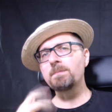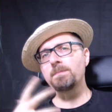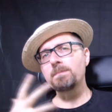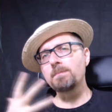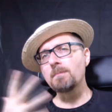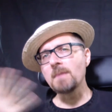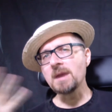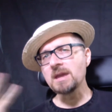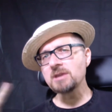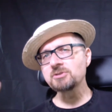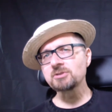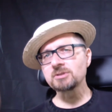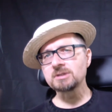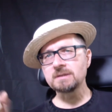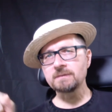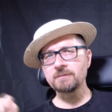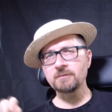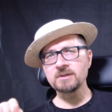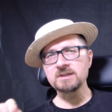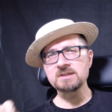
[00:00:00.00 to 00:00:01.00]
major
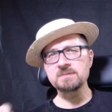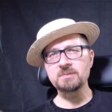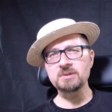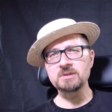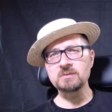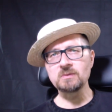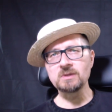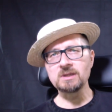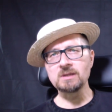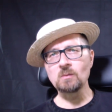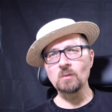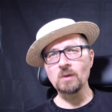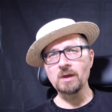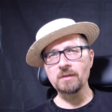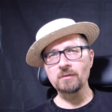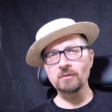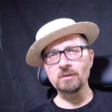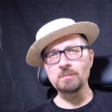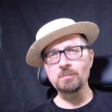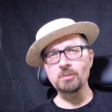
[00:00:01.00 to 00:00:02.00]
difference between
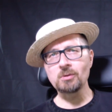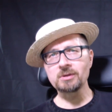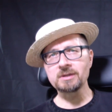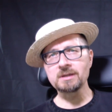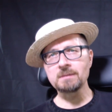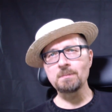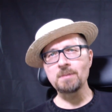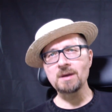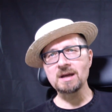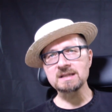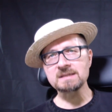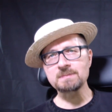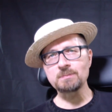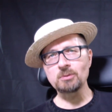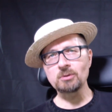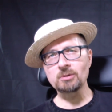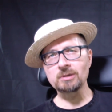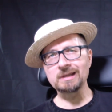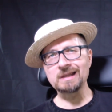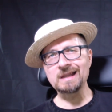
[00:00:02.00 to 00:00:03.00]
Weather Report and
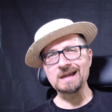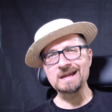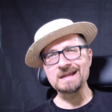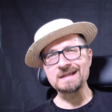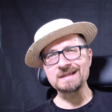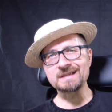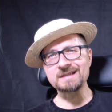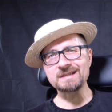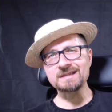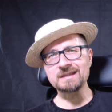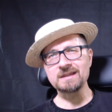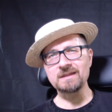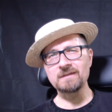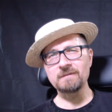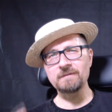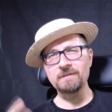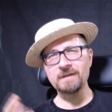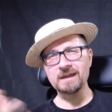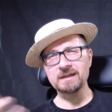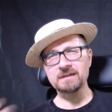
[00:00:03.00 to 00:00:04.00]
Passport lies in the
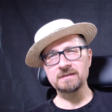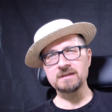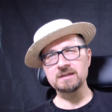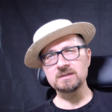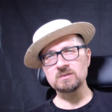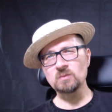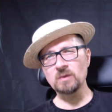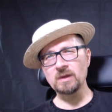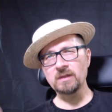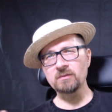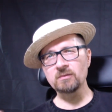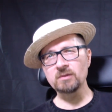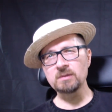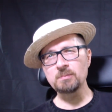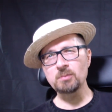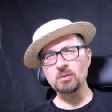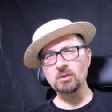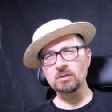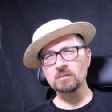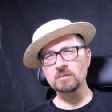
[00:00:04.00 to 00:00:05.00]
fact that Weather
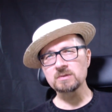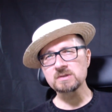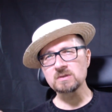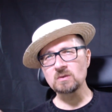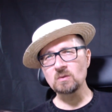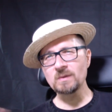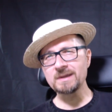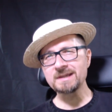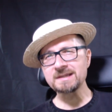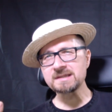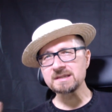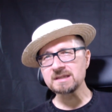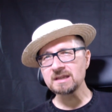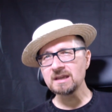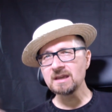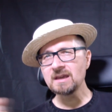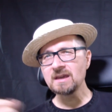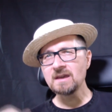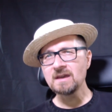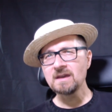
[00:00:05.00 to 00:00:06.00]
Report was always
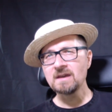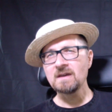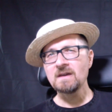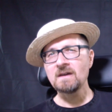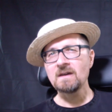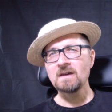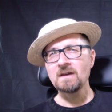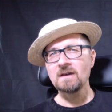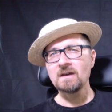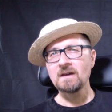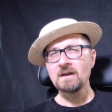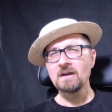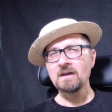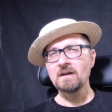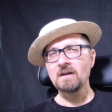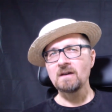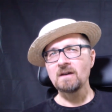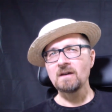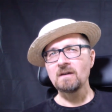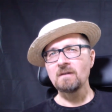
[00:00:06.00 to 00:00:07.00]

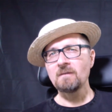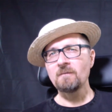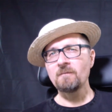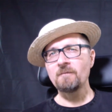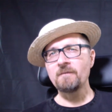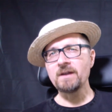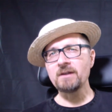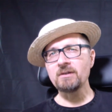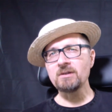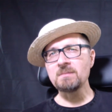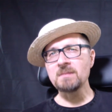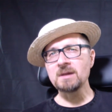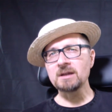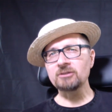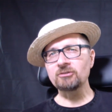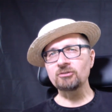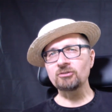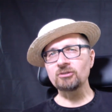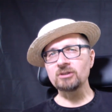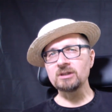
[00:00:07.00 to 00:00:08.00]
very
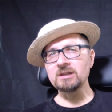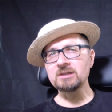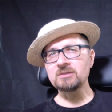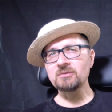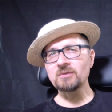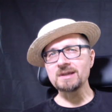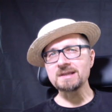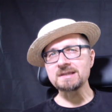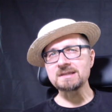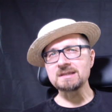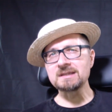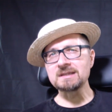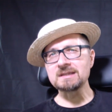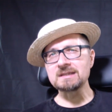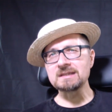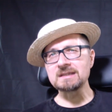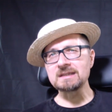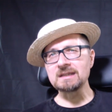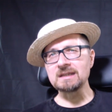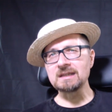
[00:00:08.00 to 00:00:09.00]
much
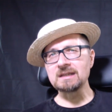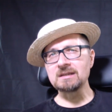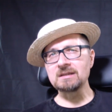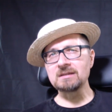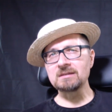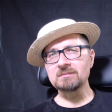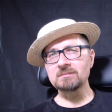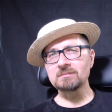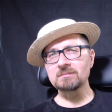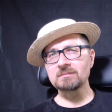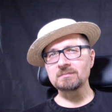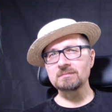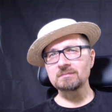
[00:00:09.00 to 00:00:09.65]
interested in